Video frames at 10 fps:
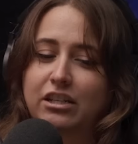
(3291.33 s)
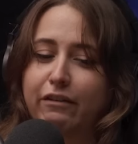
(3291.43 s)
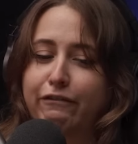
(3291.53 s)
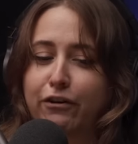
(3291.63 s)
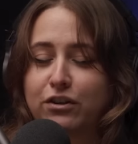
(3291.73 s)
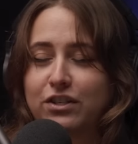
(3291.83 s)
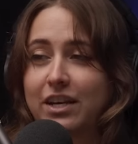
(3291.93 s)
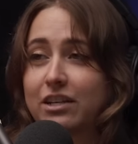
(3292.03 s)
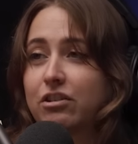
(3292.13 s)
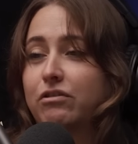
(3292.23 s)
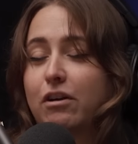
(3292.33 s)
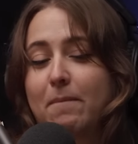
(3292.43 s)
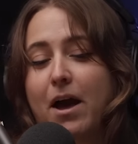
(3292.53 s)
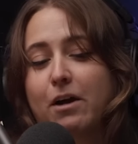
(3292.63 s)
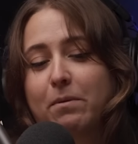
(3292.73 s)
to the first 600
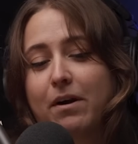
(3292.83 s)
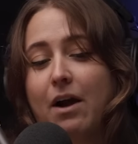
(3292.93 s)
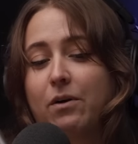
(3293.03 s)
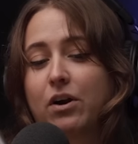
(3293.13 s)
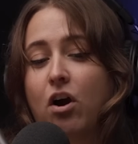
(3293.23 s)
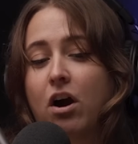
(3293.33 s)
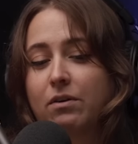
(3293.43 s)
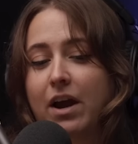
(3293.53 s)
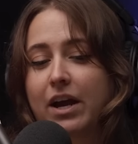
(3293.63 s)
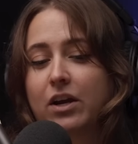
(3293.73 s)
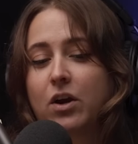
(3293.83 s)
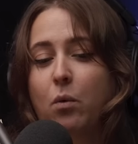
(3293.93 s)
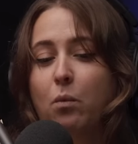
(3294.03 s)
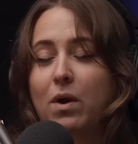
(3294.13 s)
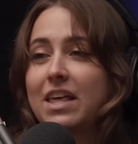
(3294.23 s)
mile per hour car wreck
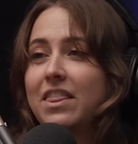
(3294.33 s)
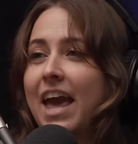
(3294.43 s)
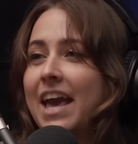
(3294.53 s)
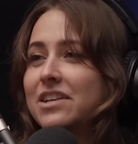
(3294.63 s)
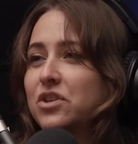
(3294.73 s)
with a